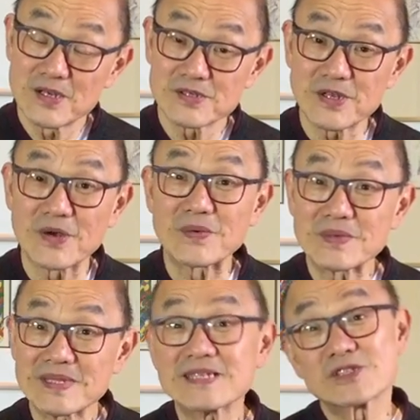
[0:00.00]
So
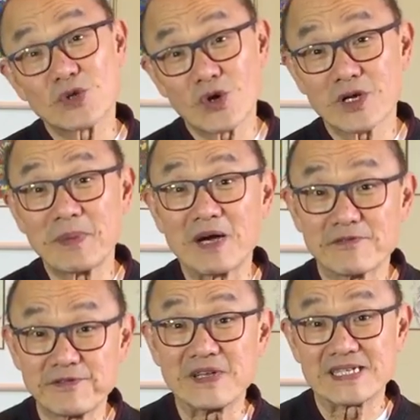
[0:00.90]
let's talk
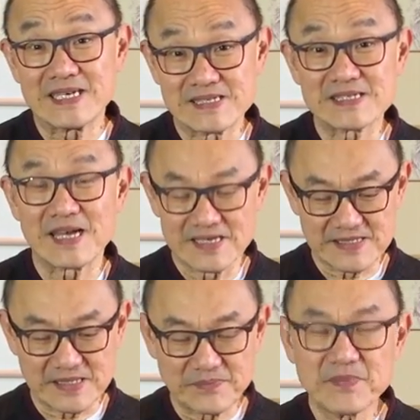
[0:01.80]
about fit and
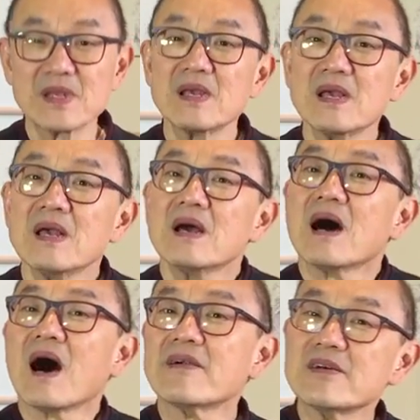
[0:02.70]
sizing.
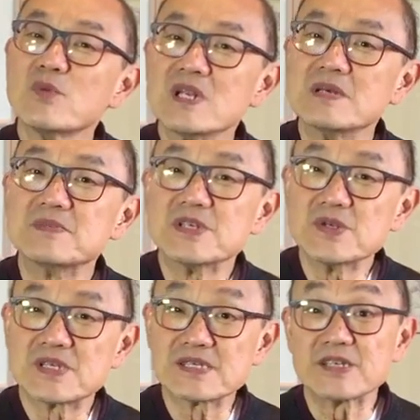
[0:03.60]
R.M. Williams
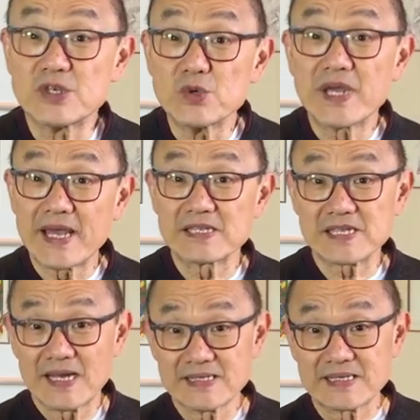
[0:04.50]
uses UK
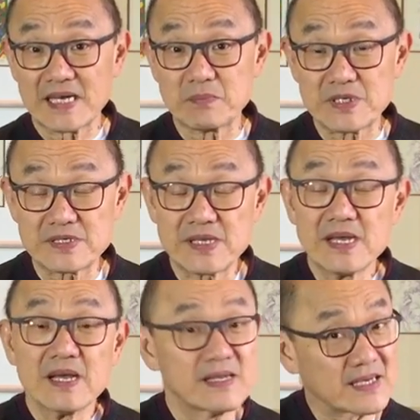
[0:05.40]
sizing numbers.
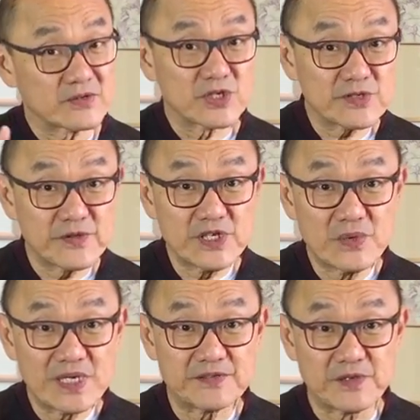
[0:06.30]
Now just for
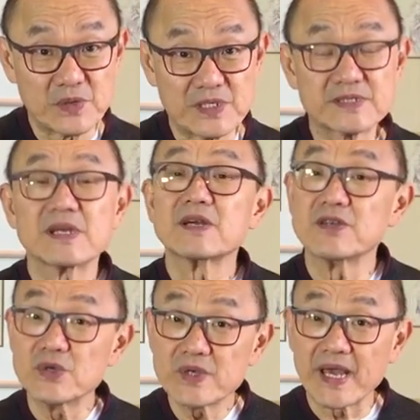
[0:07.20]
US viewers,
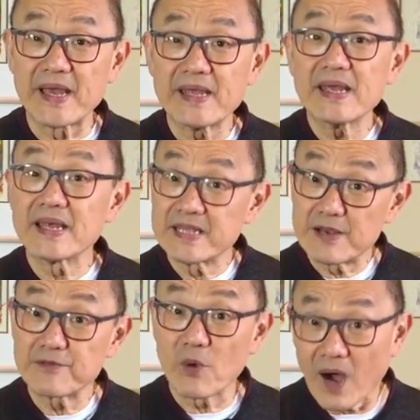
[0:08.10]
UK and
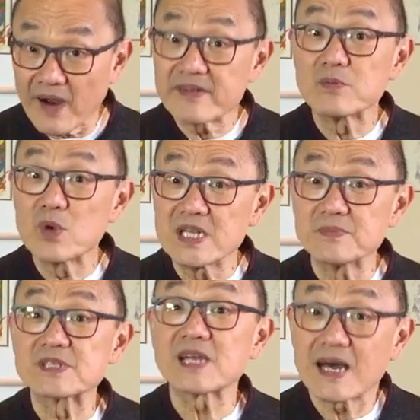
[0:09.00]
therefore R.M.
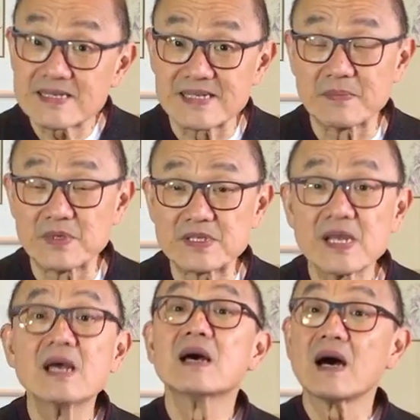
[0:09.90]
Williams size numbers
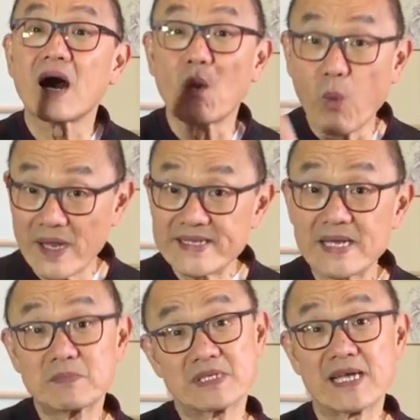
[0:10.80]
are one
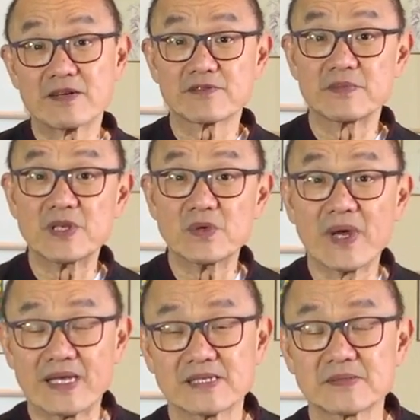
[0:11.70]
number down from
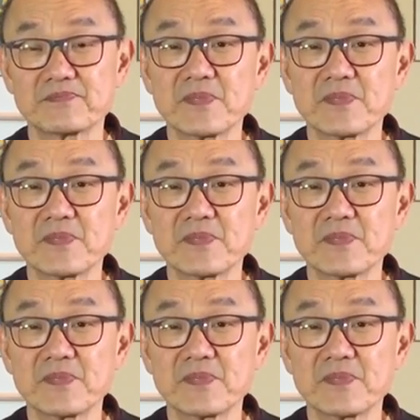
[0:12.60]
US.